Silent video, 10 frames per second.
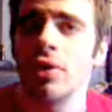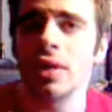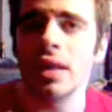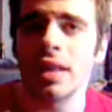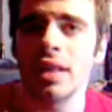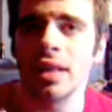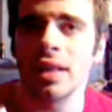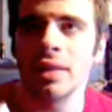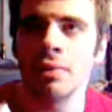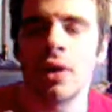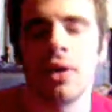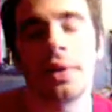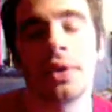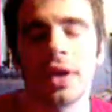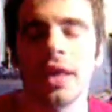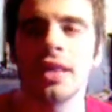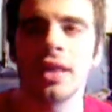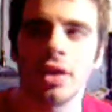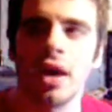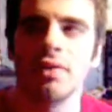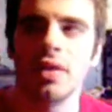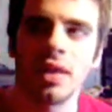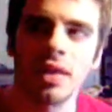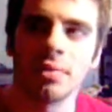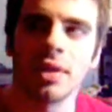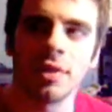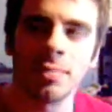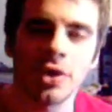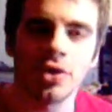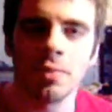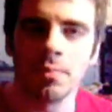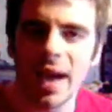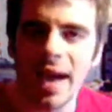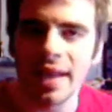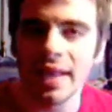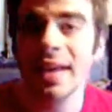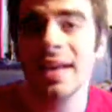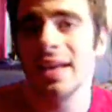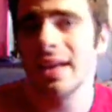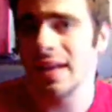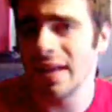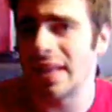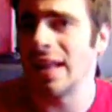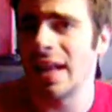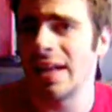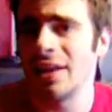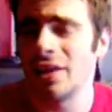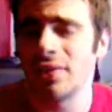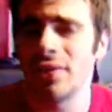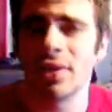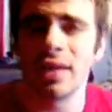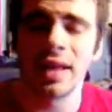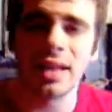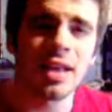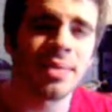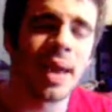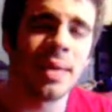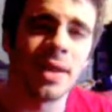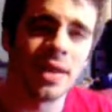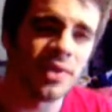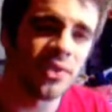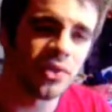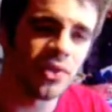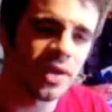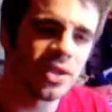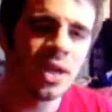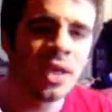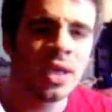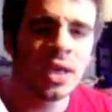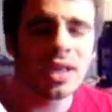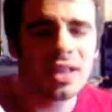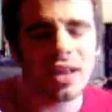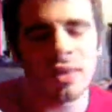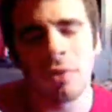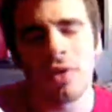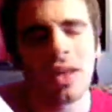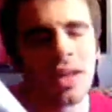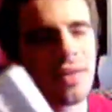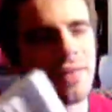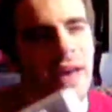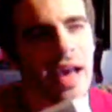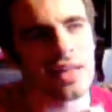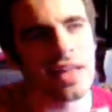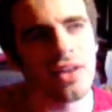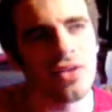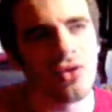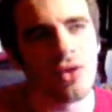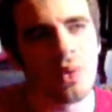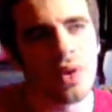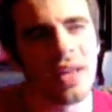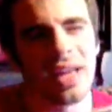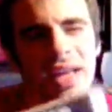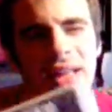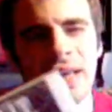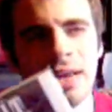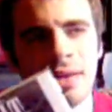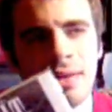or less, well, okay, there's obviously something special about it. It's an idea story that takes Batman in a different direction. It's just more or less the fact that the story wasn't anything.